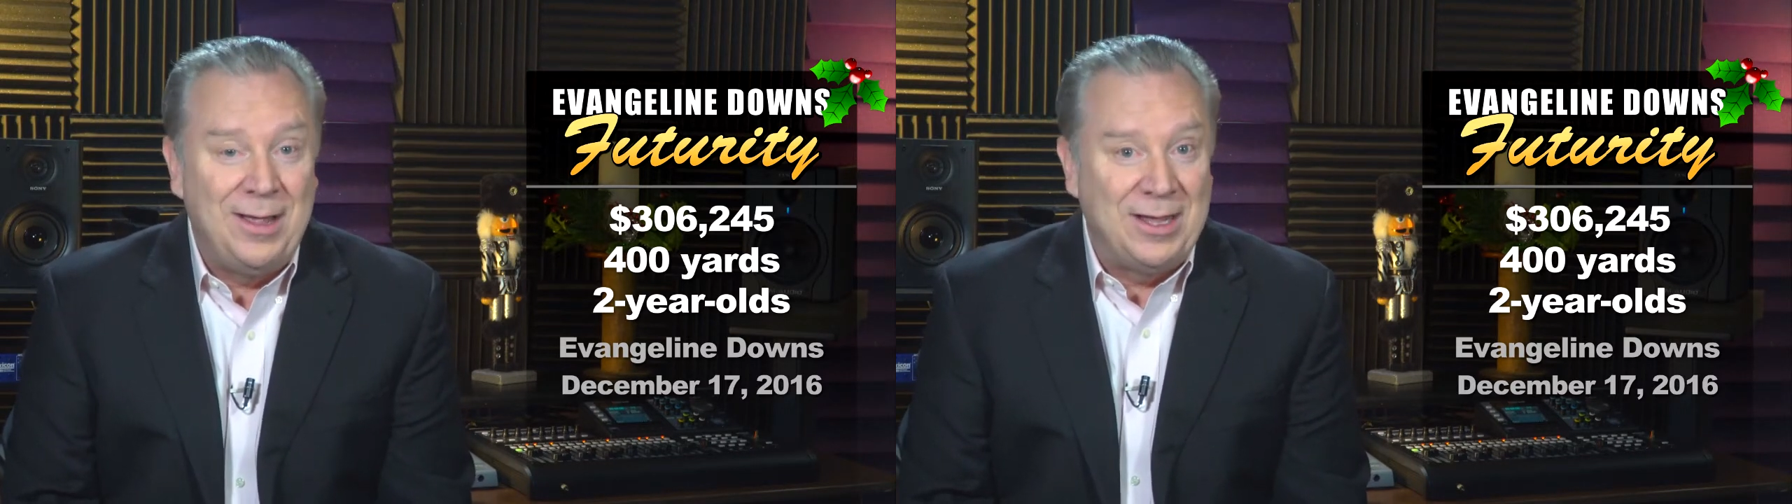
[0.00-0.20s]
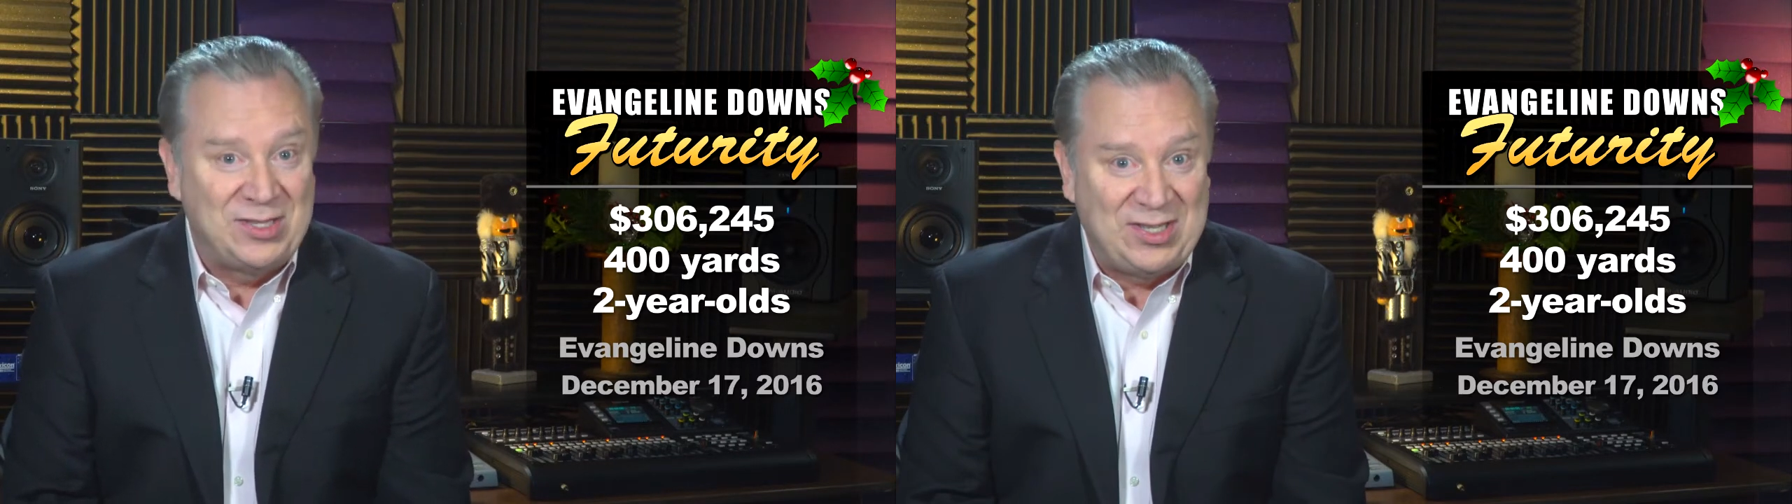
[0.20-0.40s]

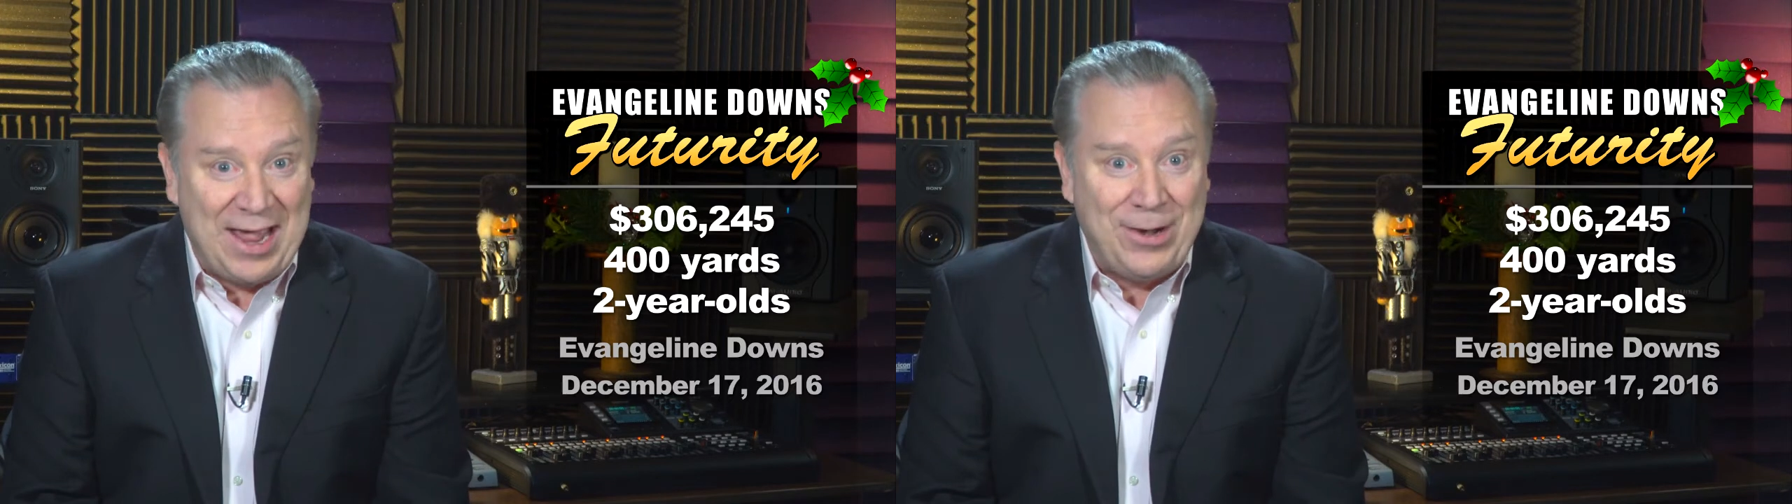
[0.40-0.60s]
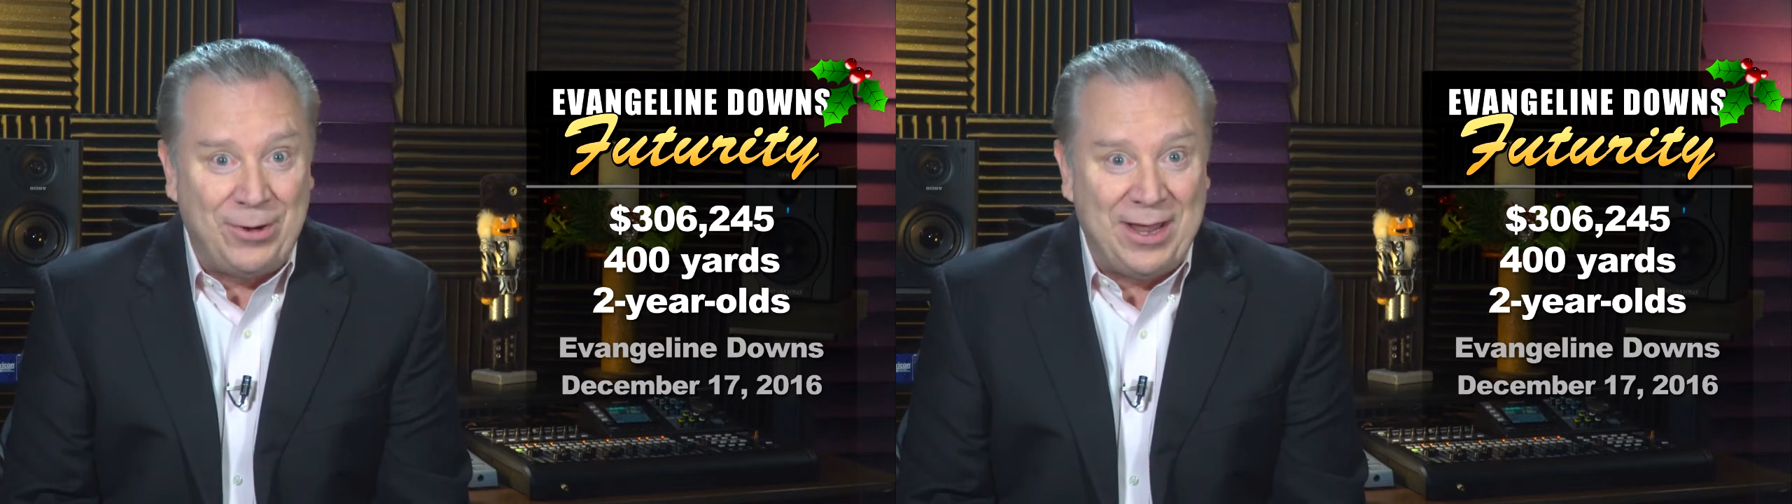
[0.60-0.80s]
On
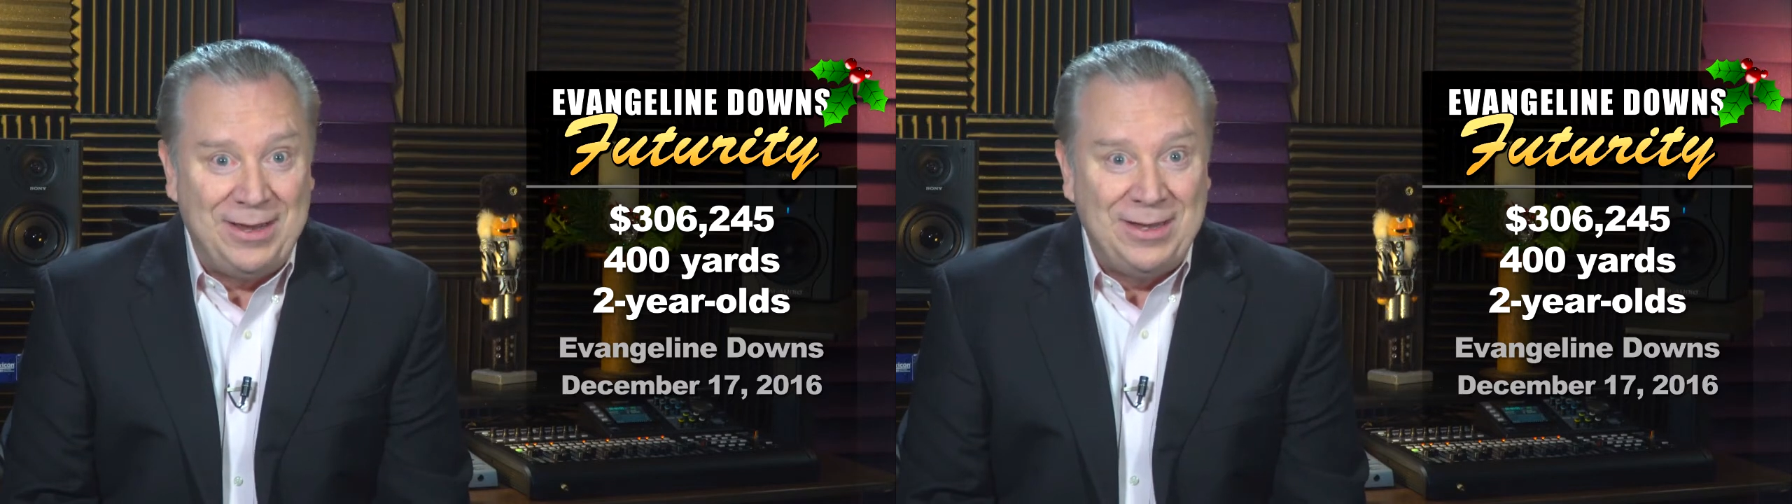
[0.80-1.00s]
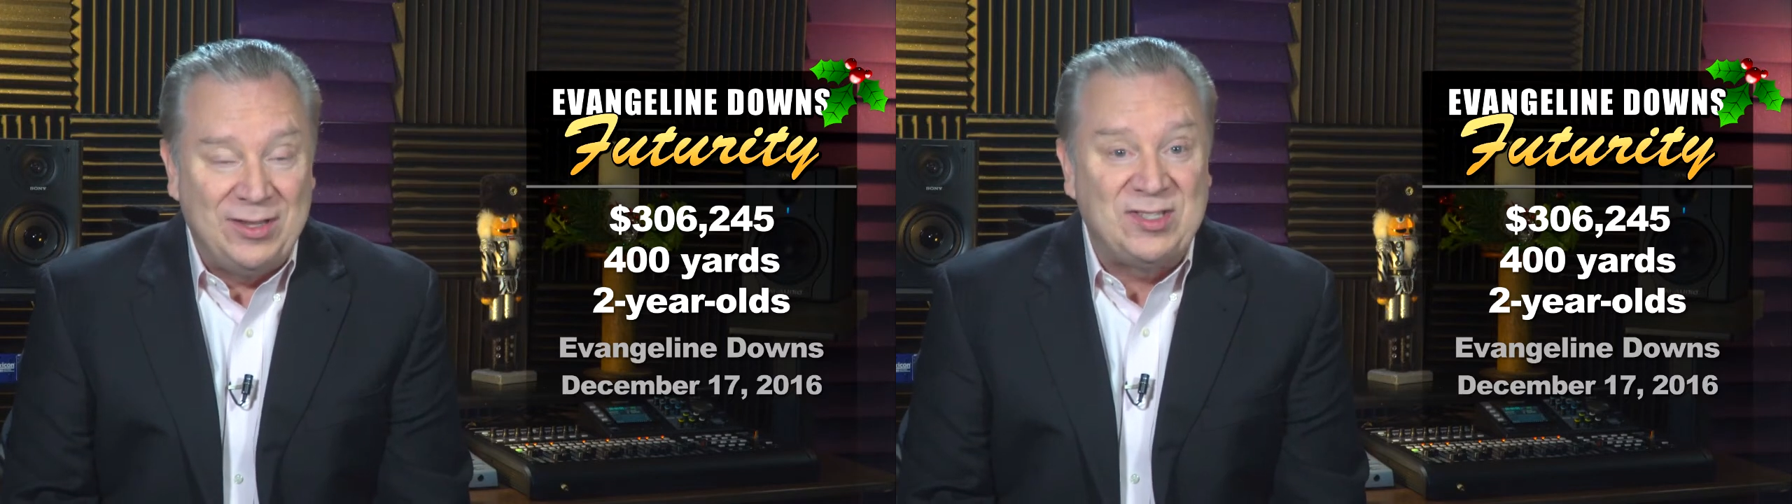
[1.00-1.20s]

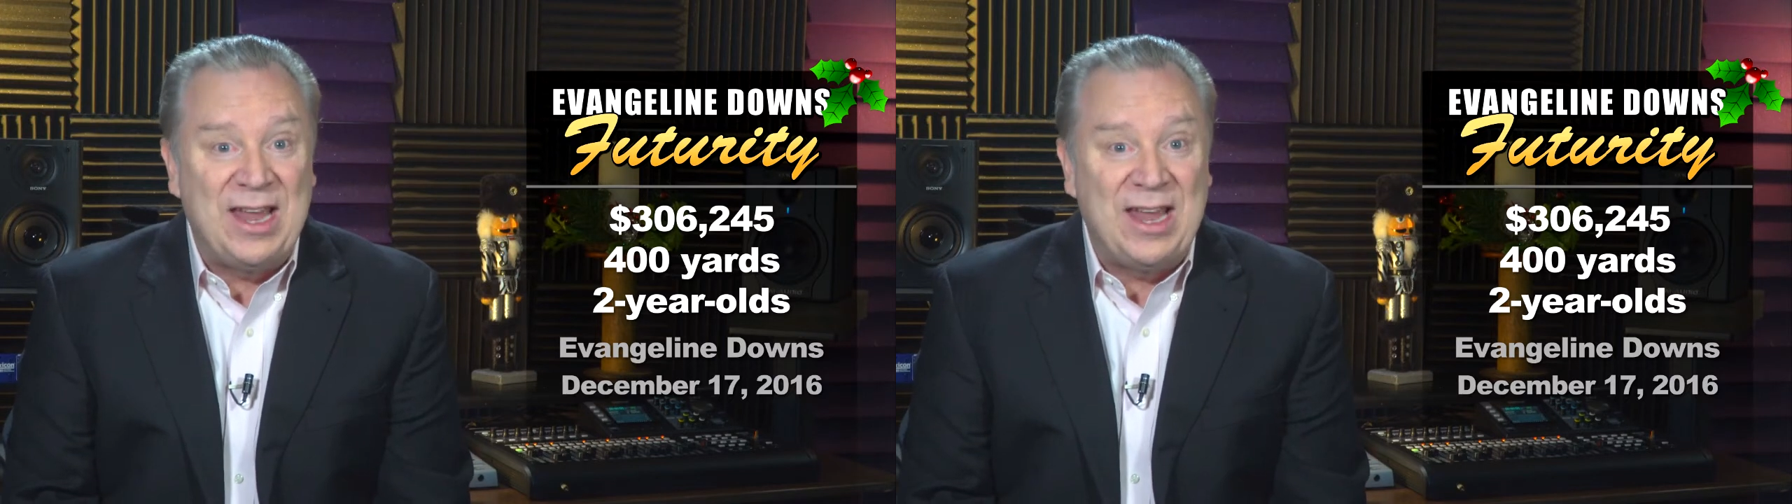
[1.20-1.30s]
Saturday, this